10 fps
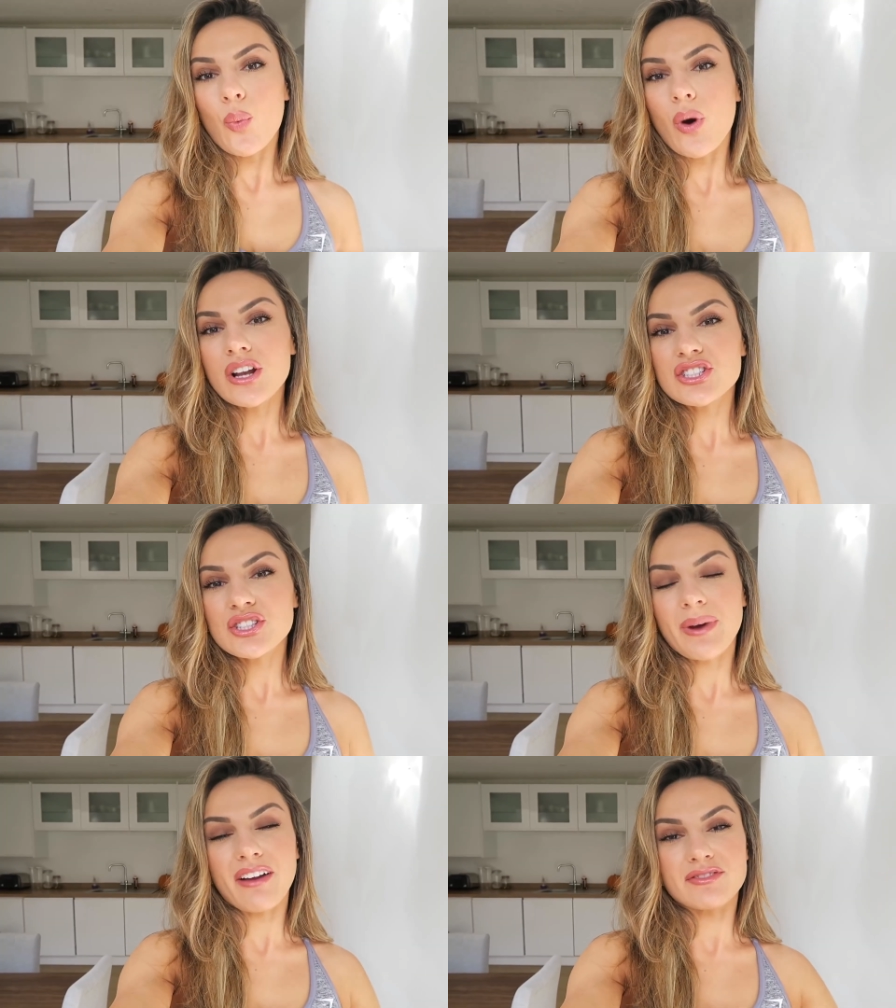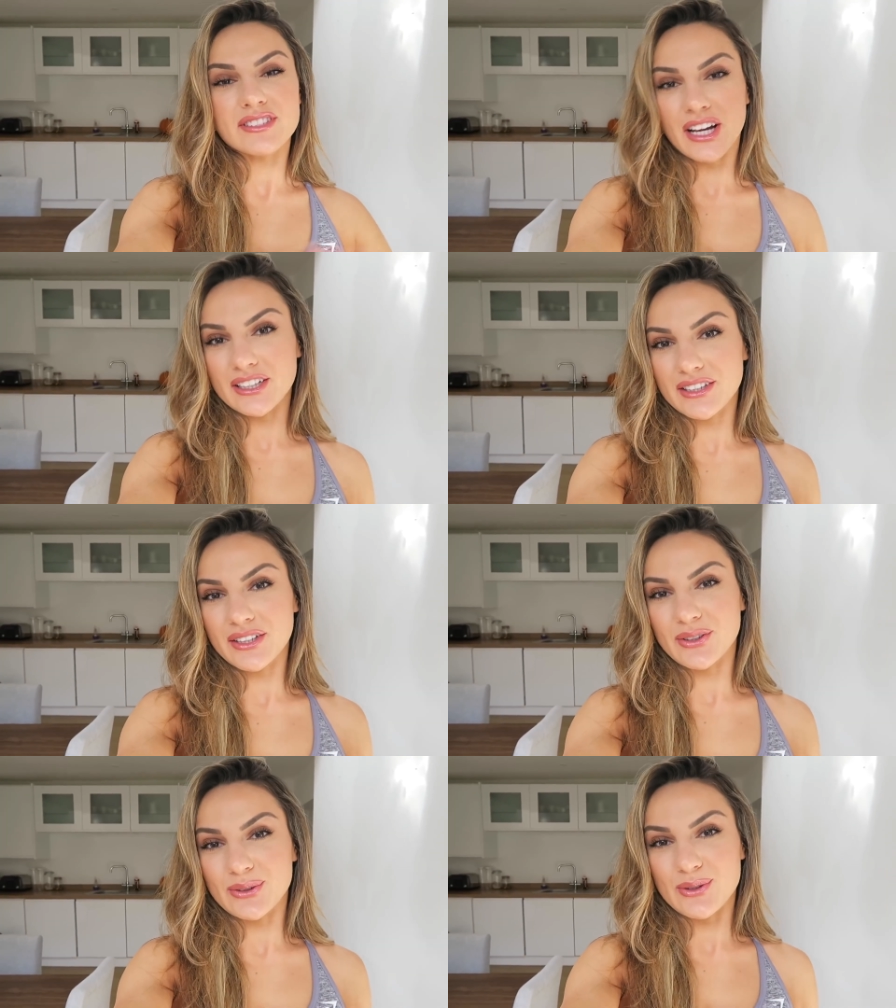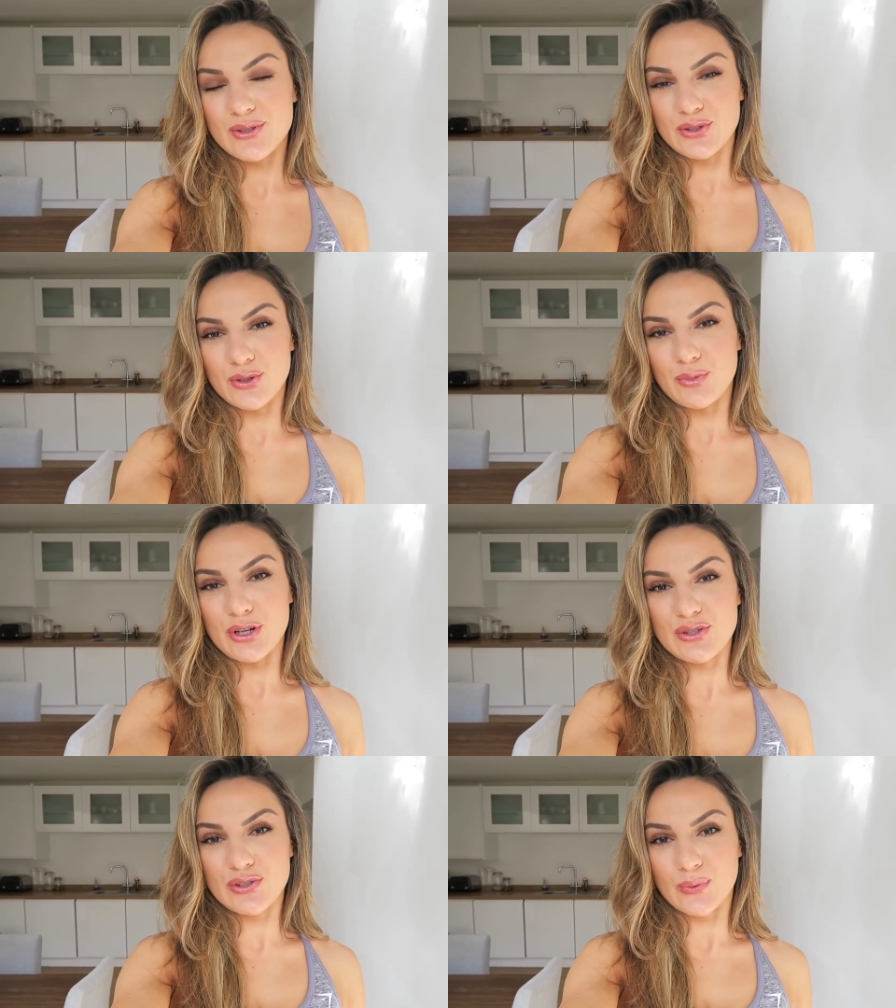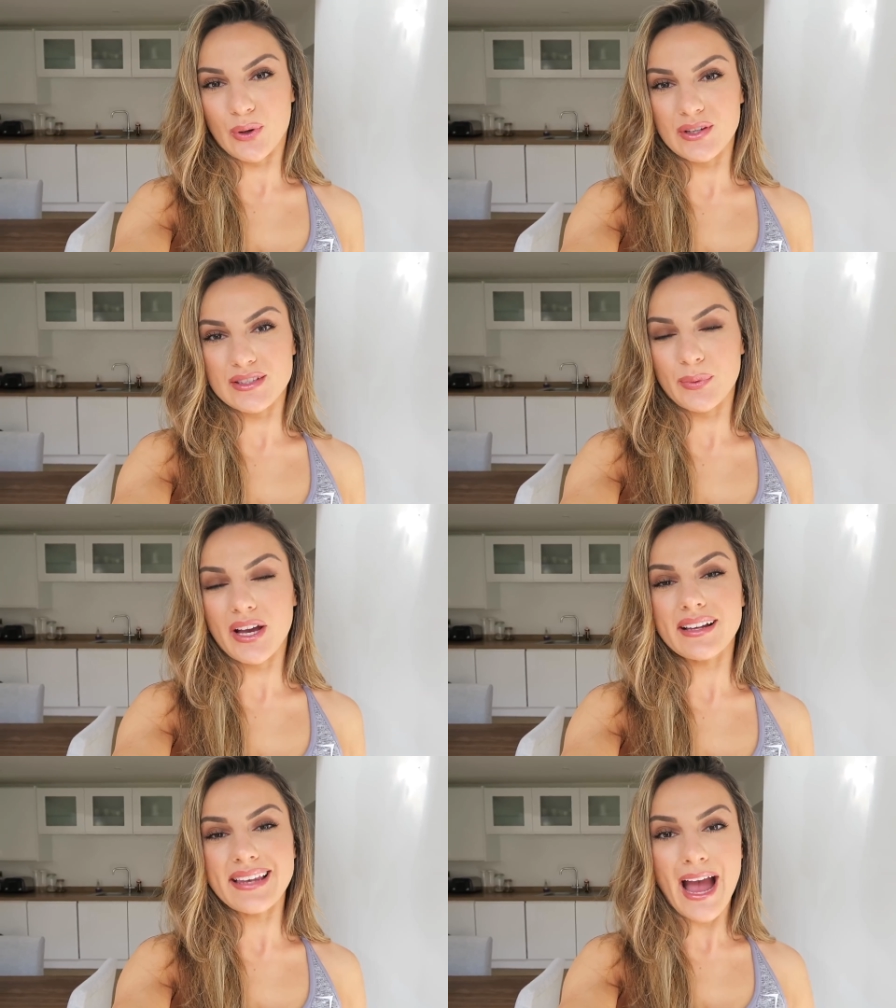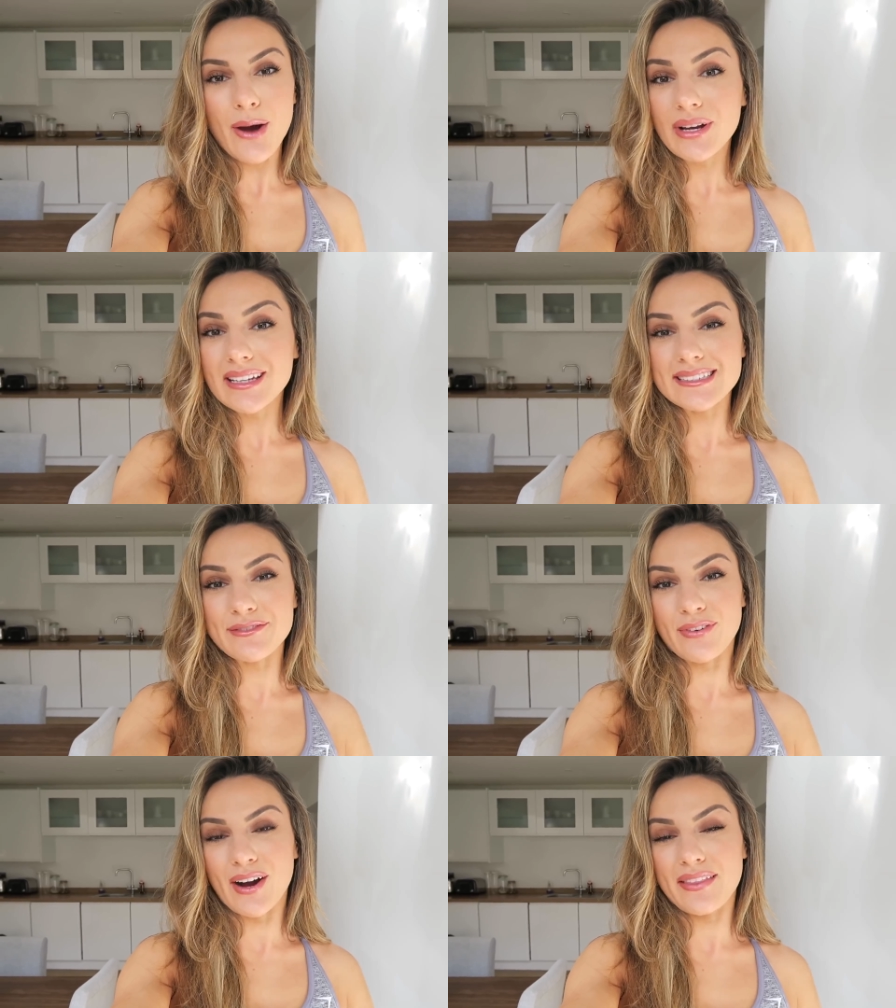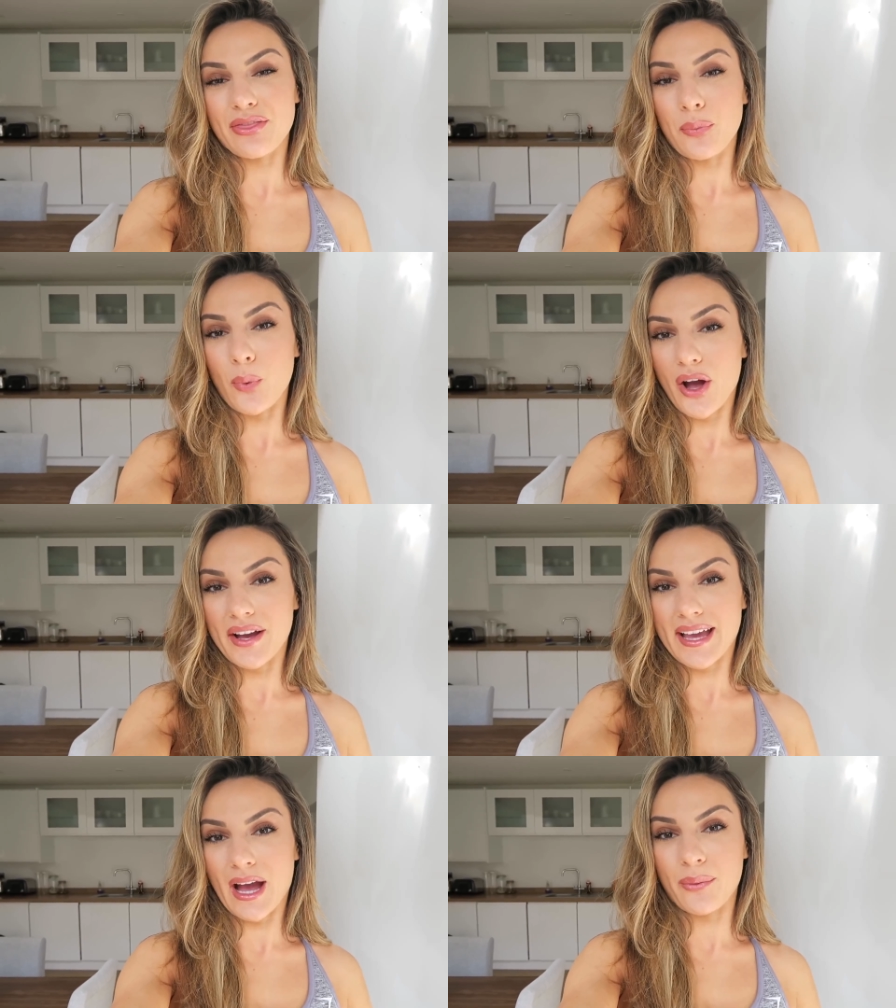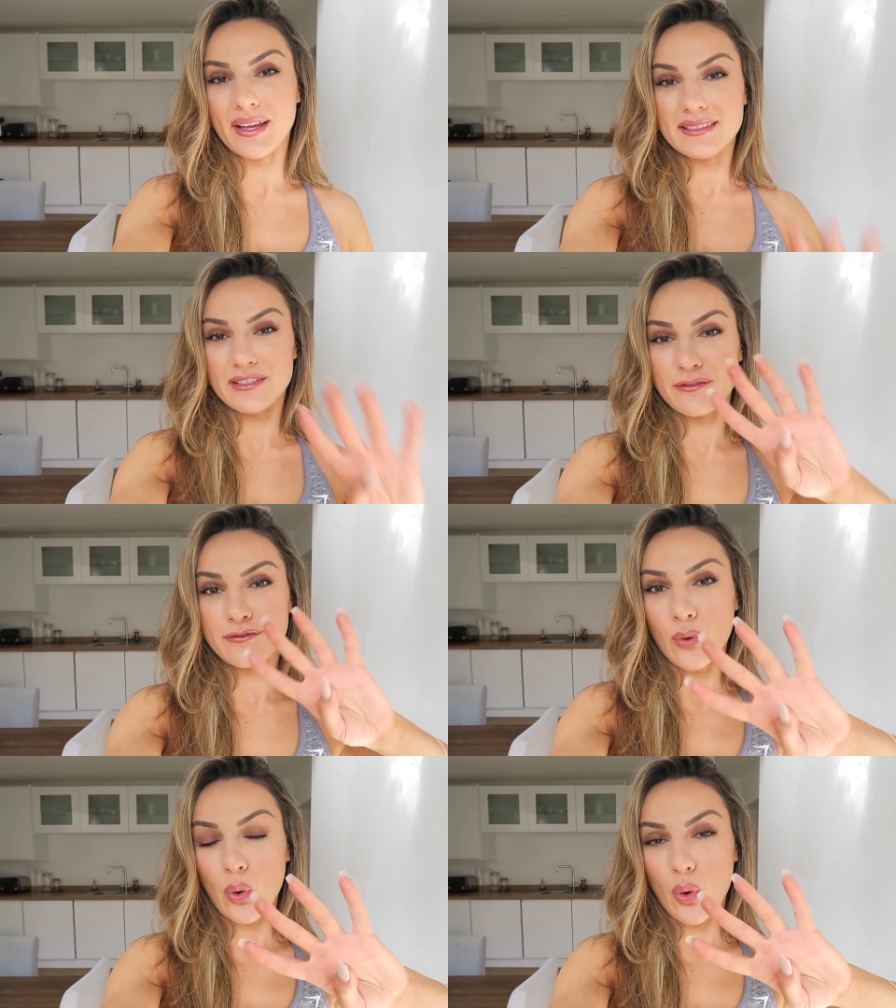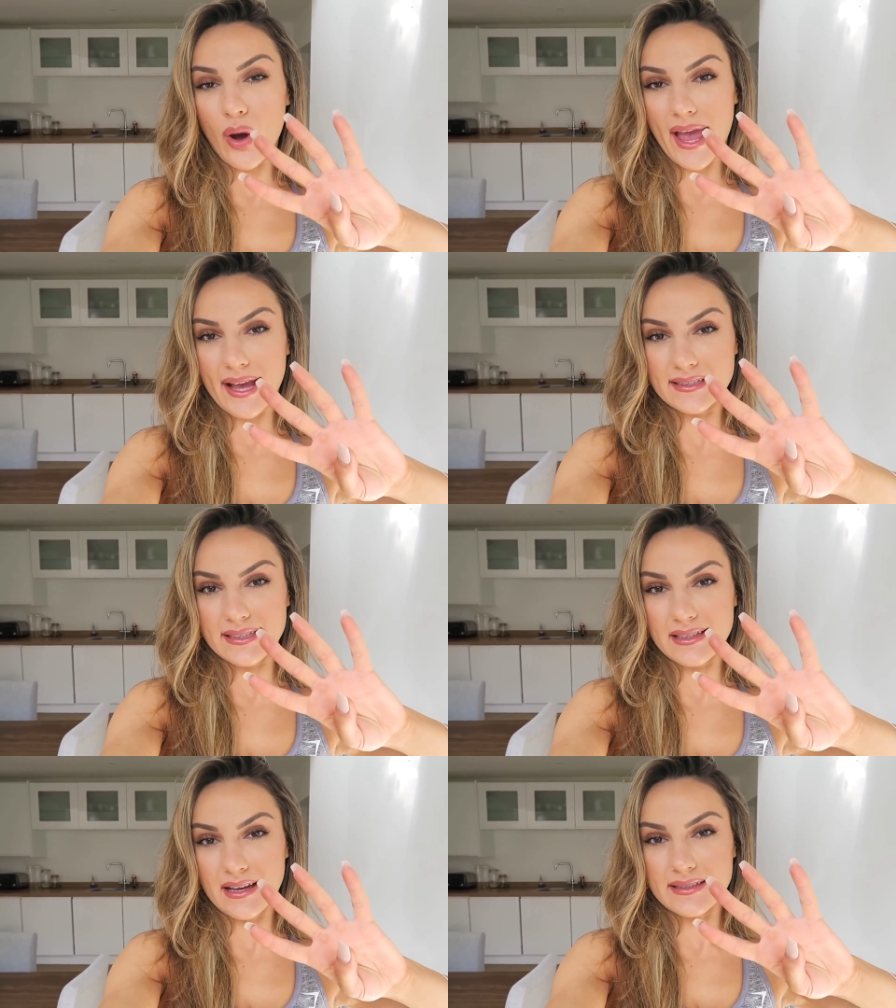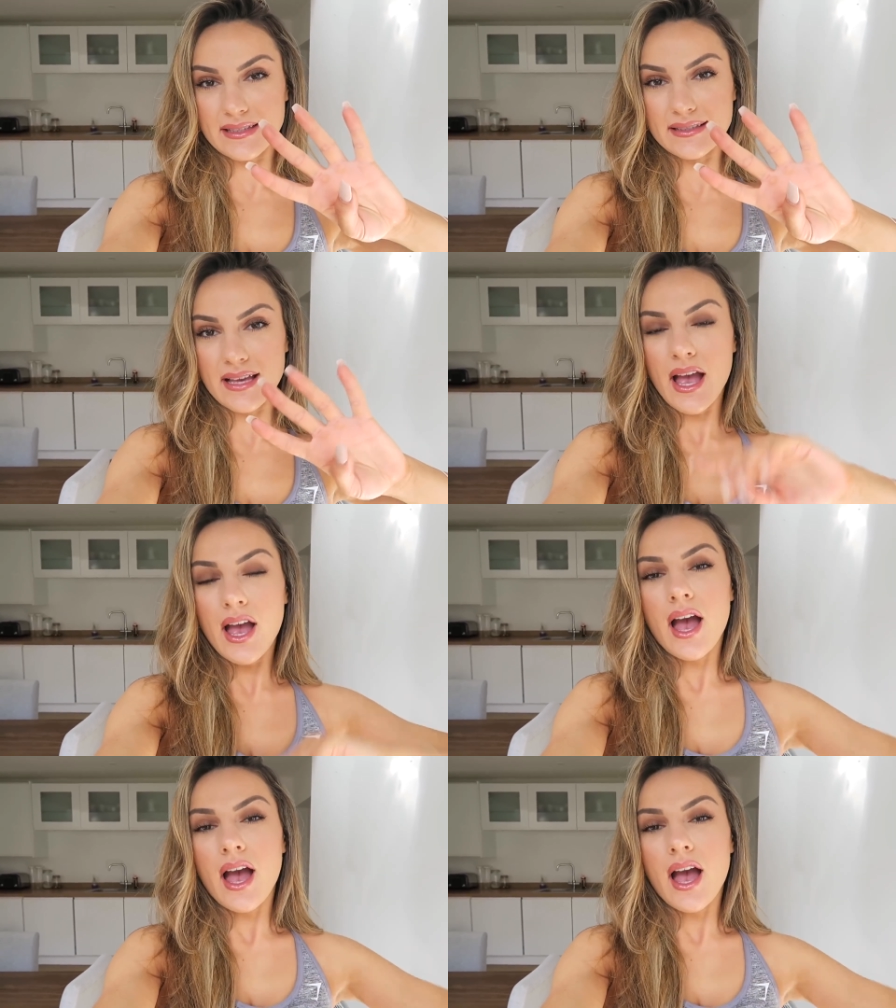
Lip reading: Once you have done your sumo squats, we are now going to divide the workout into 4 exercises.